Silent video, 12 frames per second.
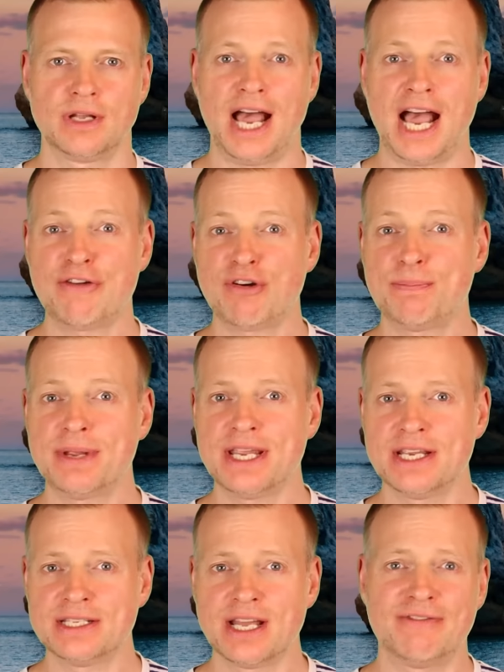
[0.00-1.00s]
I
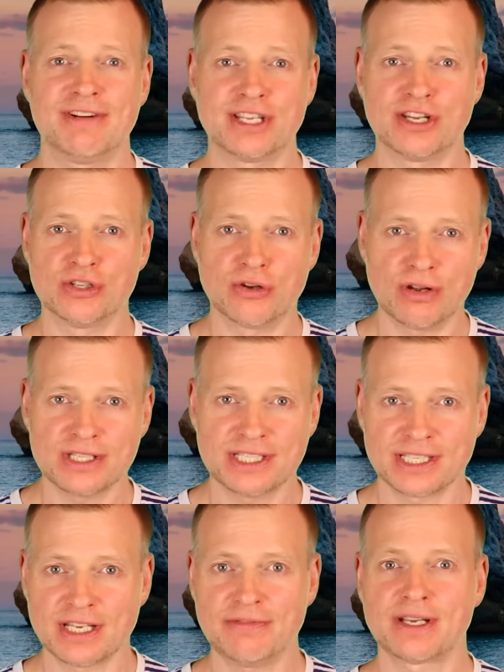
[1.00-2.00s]
repeat that the
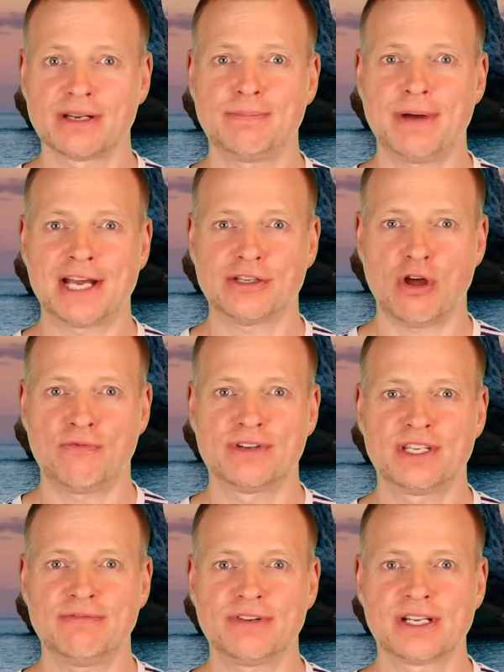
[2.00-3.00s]
non-significant part of the
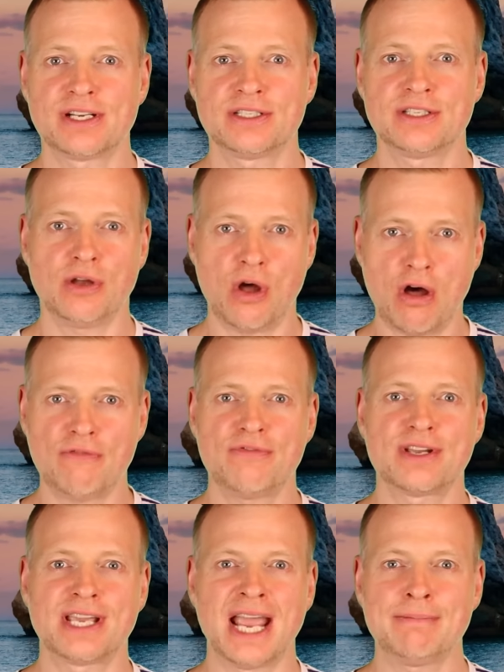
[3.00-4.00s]
difficulty of
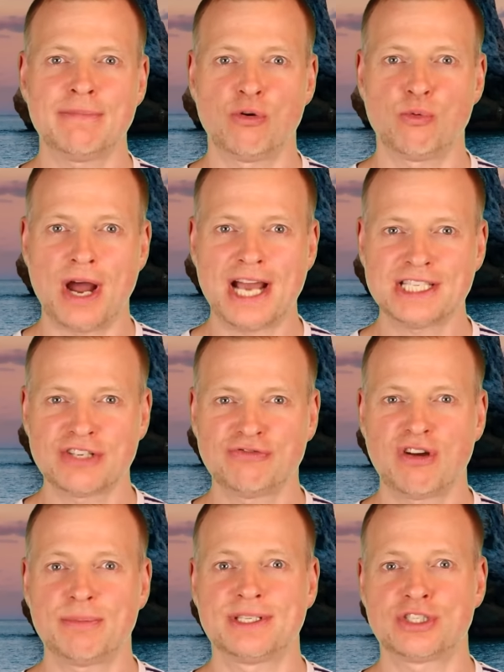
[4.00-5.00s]
the game arises
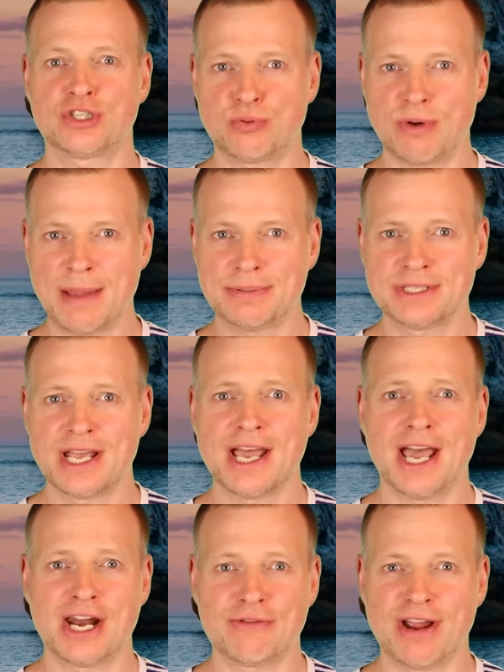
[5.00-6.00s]
from its traps
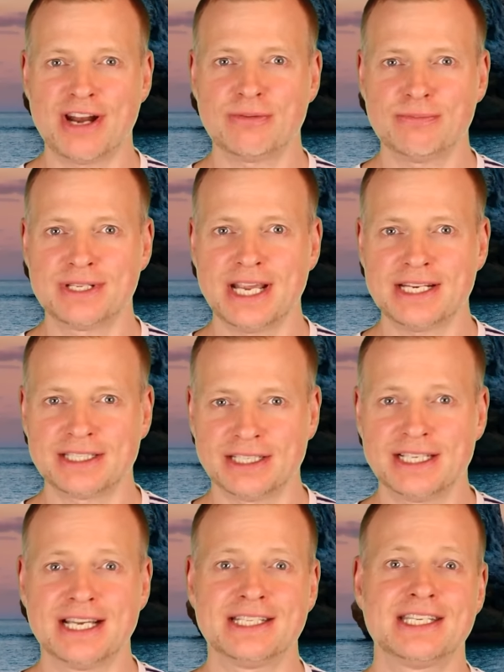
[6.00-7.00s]
and random
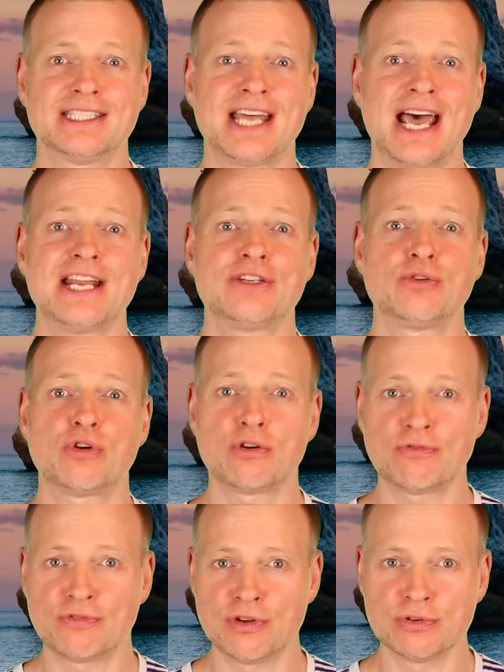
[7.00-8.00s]
data designed to
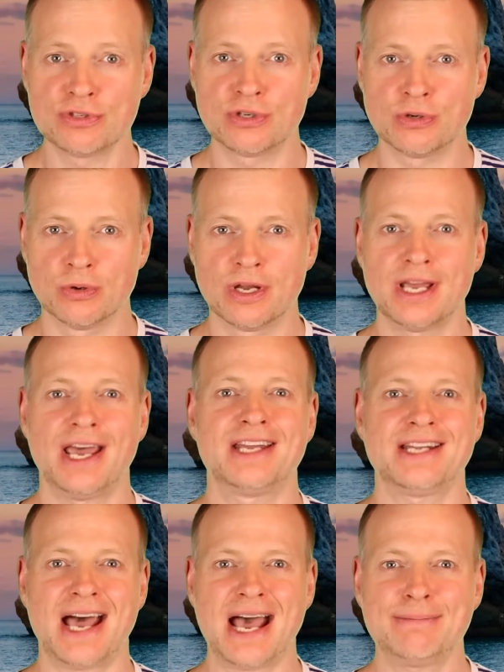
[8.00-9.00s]
confuse you,
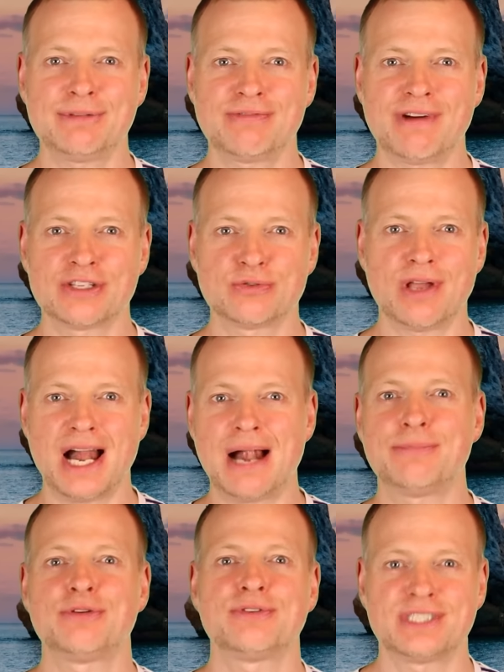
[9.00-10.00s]
and I am trying to
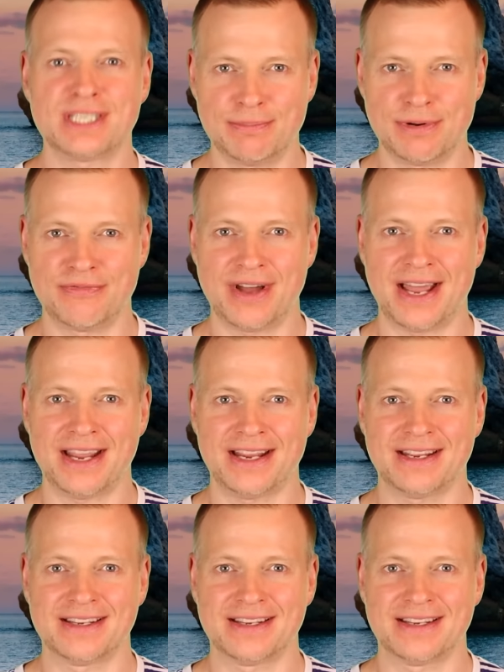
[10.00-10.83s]
help you simplify.